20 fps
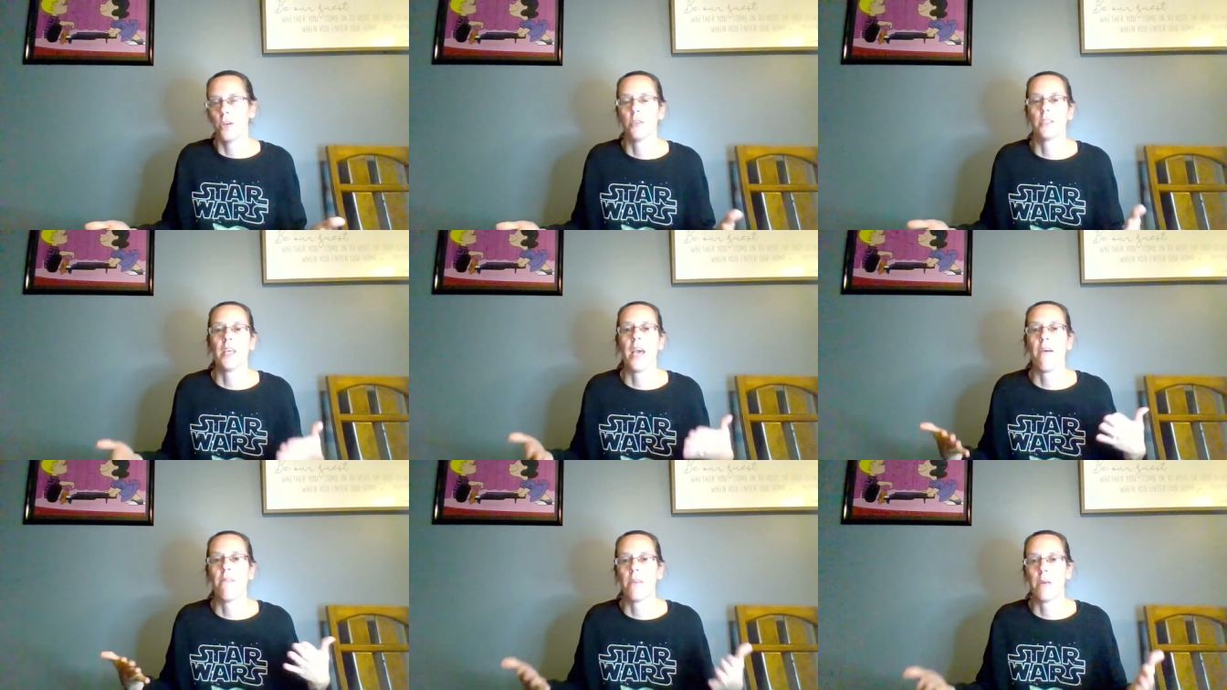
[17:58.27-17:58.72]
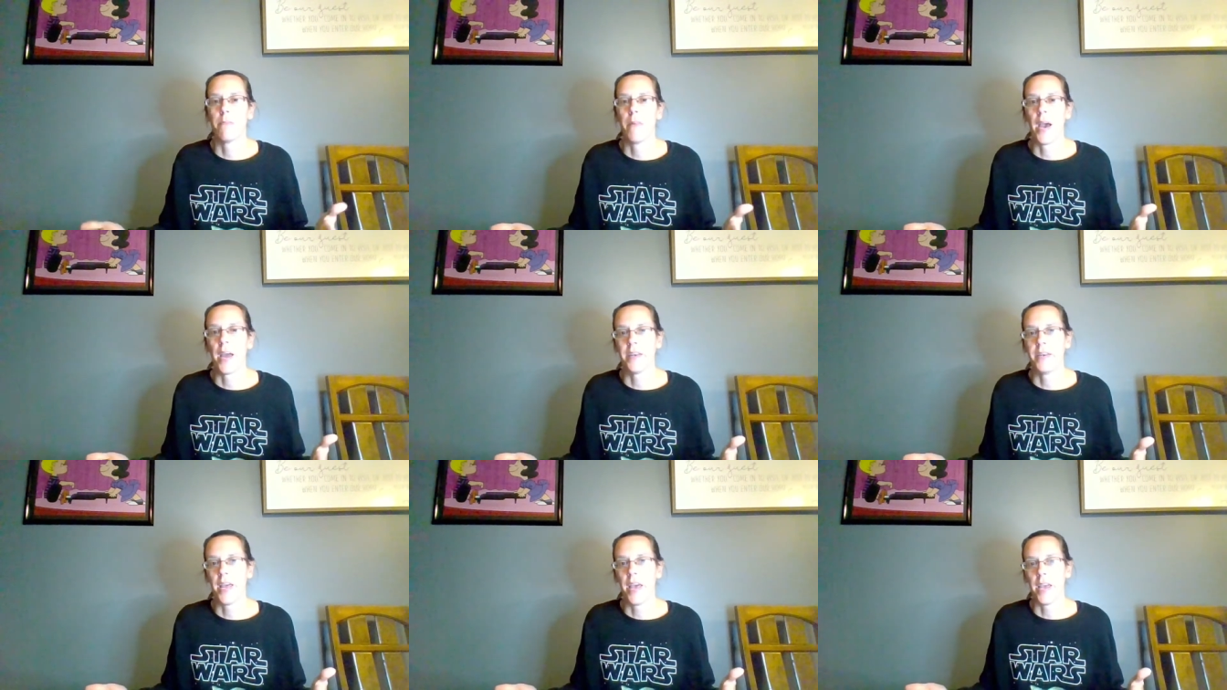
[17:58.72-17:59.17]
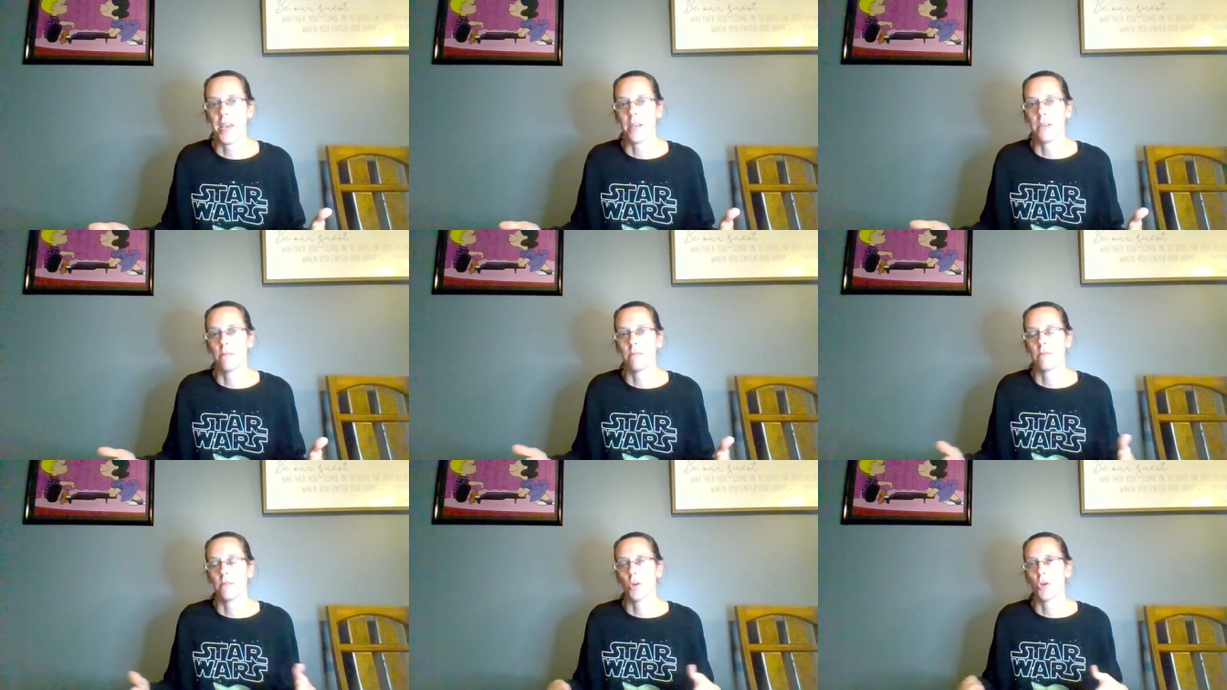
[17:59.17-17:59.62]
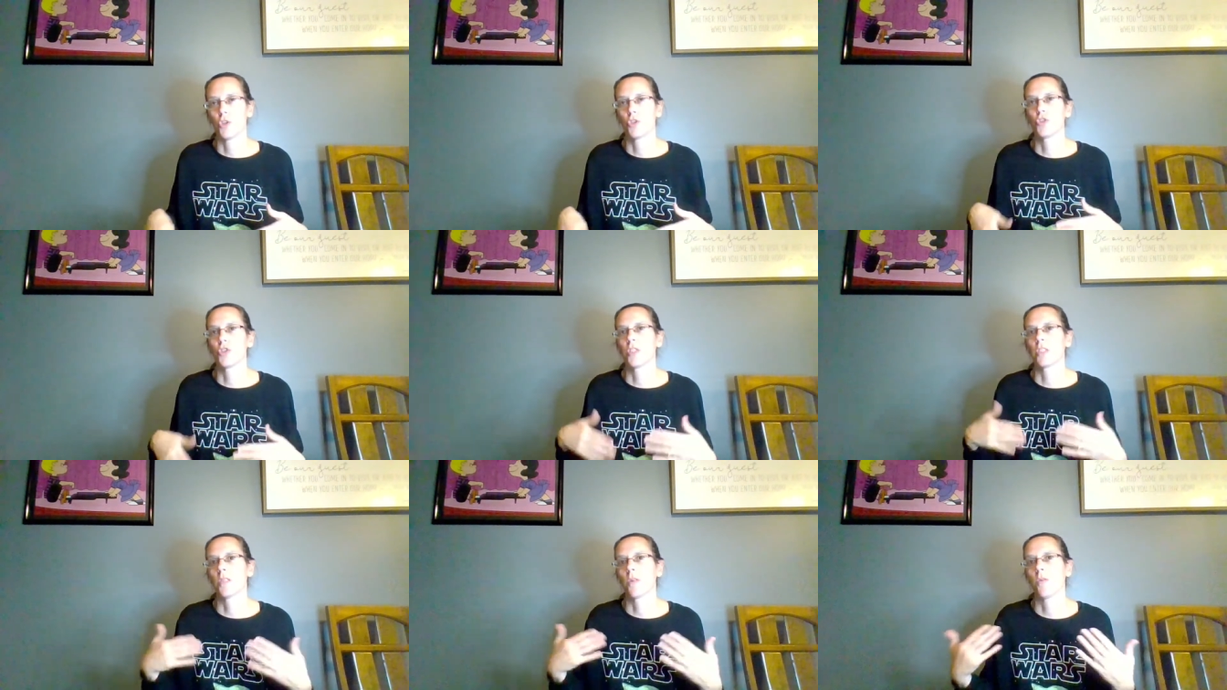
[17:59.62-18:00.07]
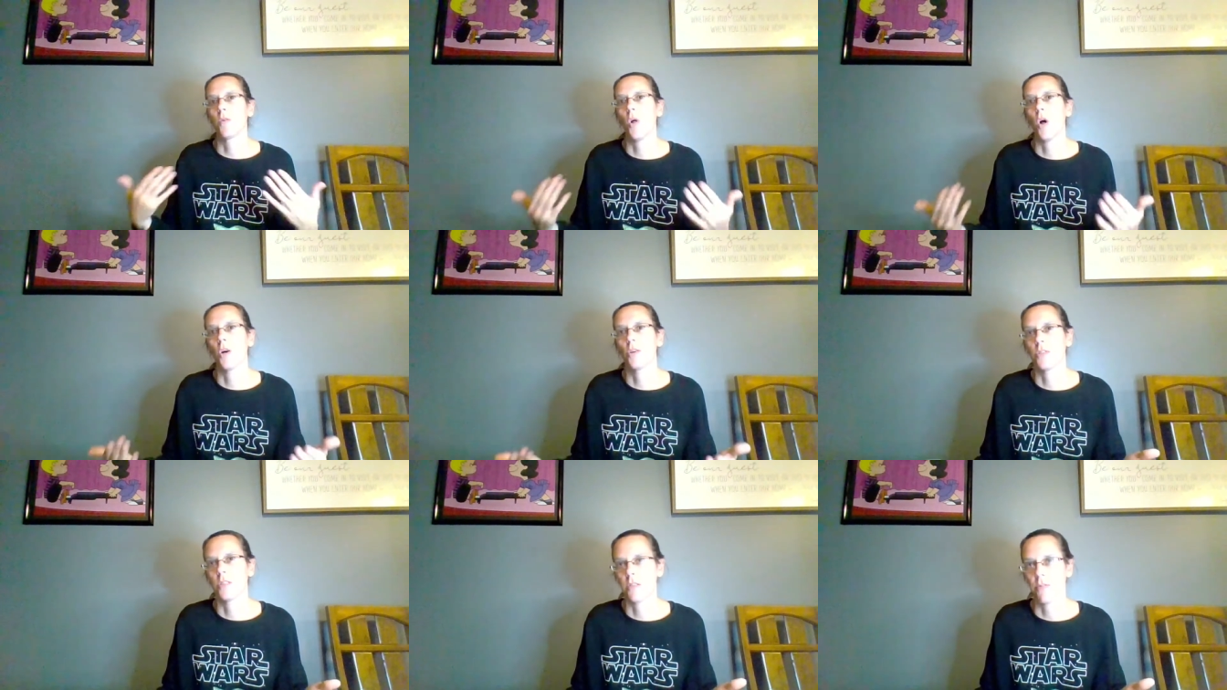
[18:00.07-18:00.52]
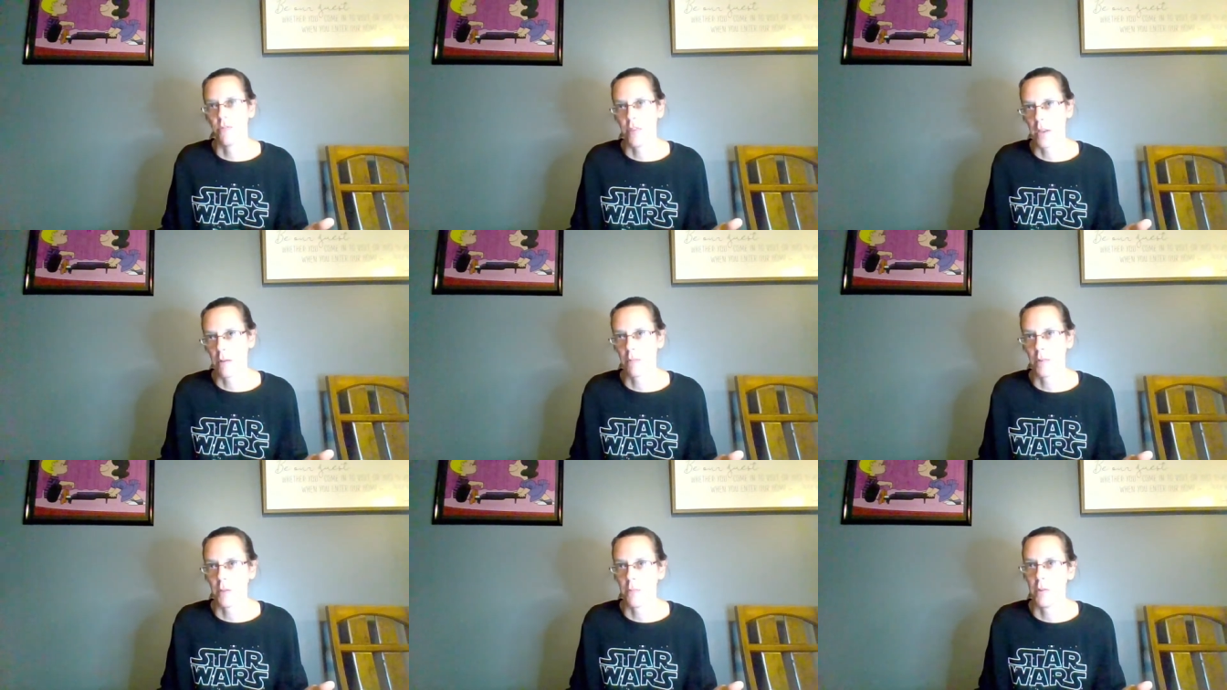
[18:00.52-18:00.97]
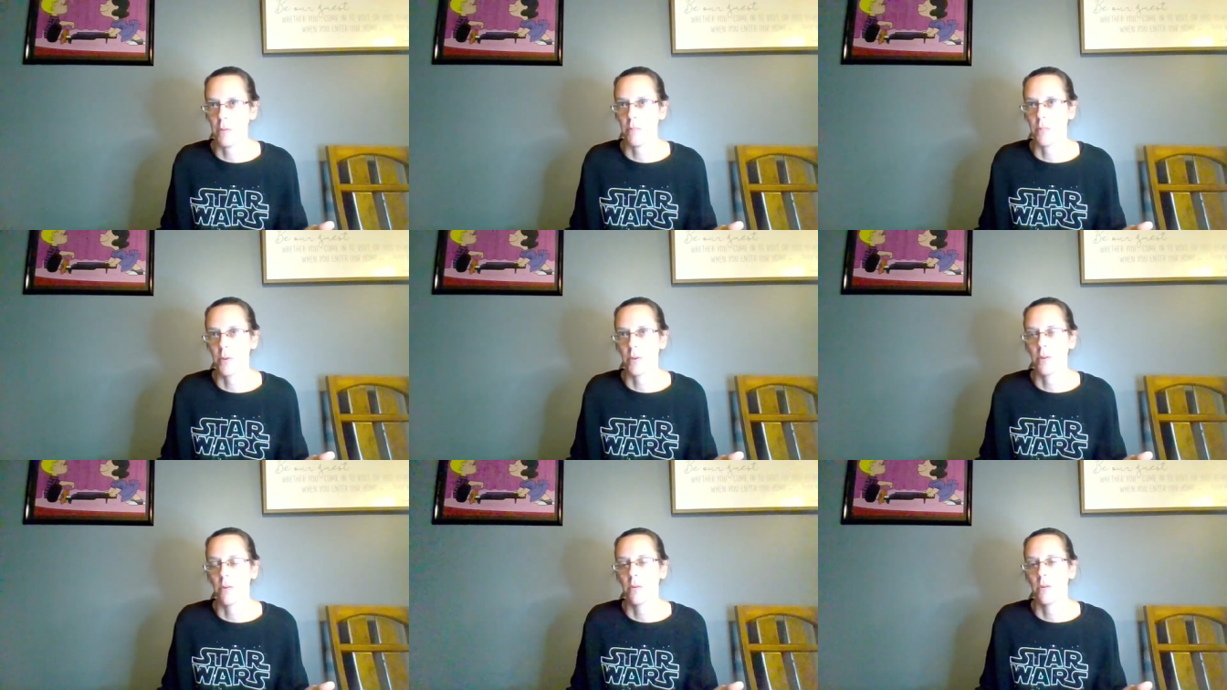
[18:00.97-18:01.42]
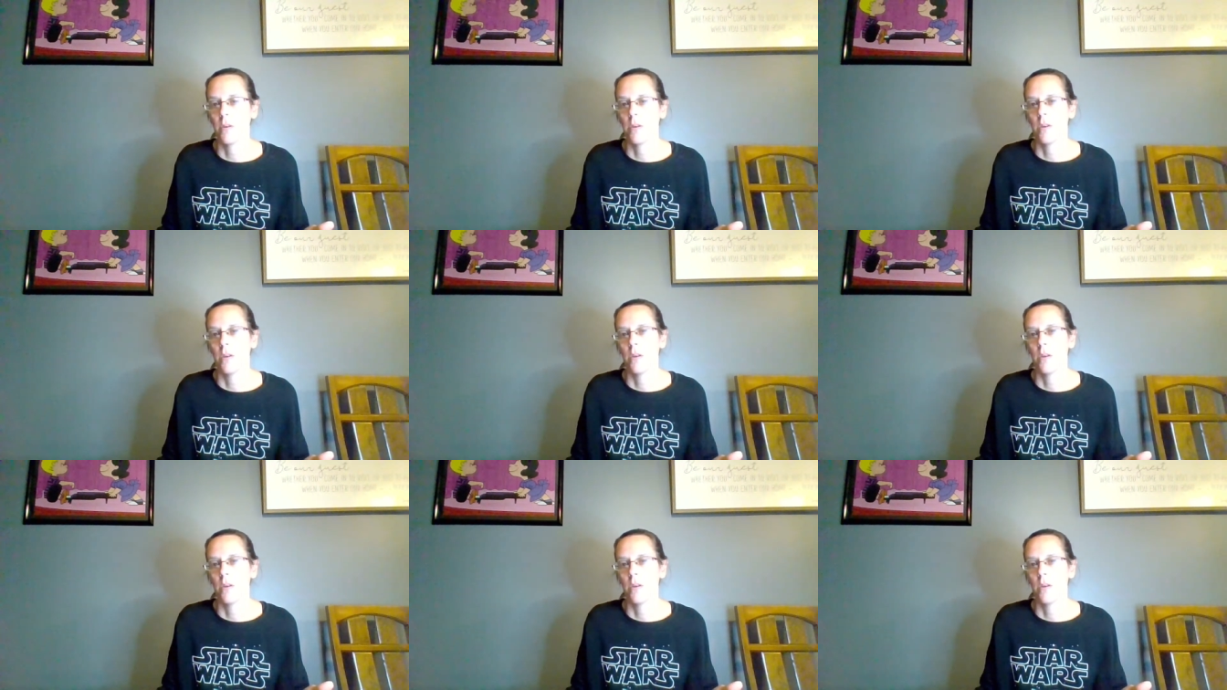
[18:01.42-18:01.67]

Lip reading: who is having a bad day or just lost a family member?